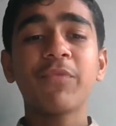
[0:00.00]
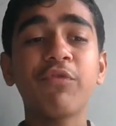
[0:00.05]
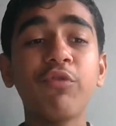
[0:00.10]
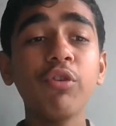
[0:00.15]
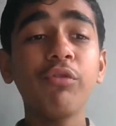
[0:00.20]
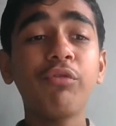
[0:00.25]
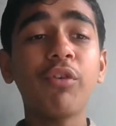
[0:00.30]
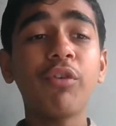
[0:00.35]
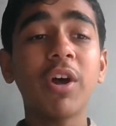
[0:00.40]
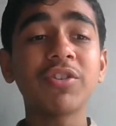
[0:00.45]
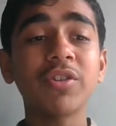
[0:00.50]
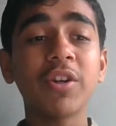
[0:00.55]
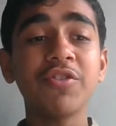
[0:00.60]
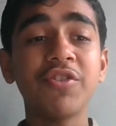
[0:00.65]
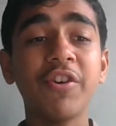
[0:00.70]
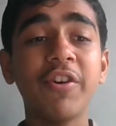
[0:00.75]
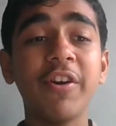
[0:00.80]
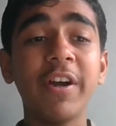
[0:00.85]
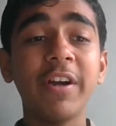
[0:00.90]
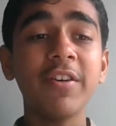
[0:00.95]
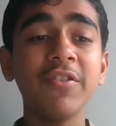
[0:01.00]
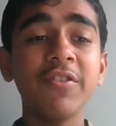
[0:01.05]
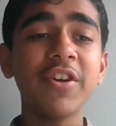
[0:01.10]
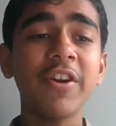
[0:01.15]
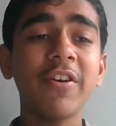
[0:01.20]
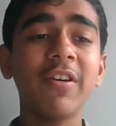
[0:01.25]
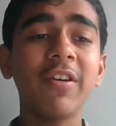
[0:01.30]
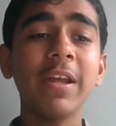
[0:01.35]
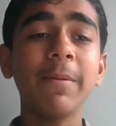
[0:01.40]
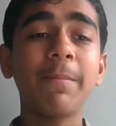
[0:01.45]
Full fasts are
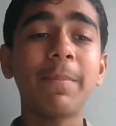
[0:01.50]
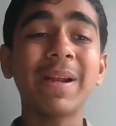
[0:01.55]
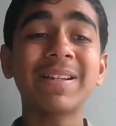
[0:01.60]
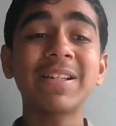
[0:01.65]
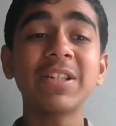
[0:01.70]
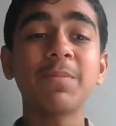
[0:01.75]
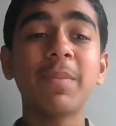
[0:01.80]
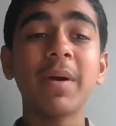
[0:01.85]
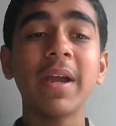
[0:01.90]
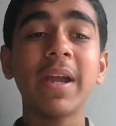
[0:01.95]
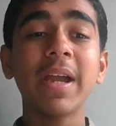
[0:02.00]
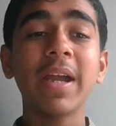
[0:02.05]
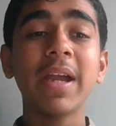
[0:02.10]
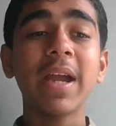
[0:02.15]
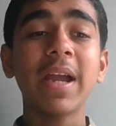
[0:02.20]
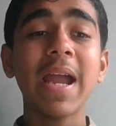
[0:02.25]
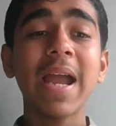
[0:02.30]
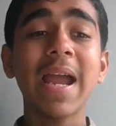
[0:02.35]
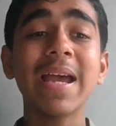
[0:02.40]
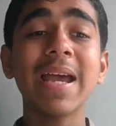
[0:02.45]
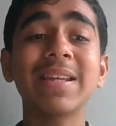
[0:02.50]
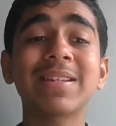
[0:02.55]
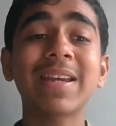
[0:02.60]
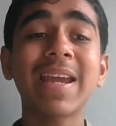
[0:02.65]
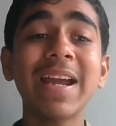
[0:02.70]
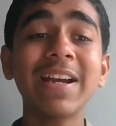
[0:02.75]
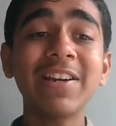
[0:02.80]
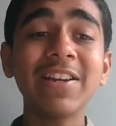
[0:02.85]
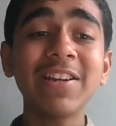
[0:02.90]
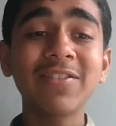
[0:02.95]
generally practiced by
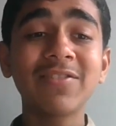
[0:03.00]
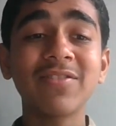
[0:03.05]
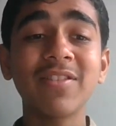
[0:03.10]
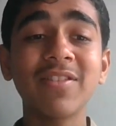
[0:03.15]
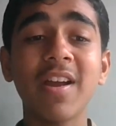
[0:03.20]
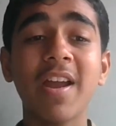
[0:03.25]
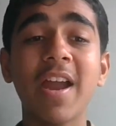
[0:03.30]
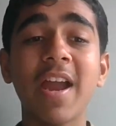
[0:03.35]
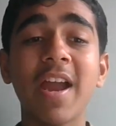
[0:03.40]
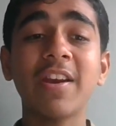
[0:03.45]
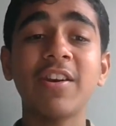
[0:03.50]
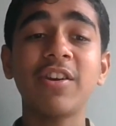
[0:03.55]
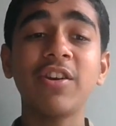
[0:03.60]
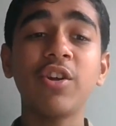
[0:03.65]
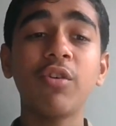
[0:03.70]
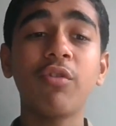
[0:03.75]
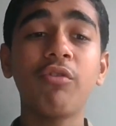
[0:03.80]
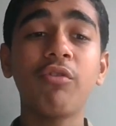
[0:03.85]
ascetics and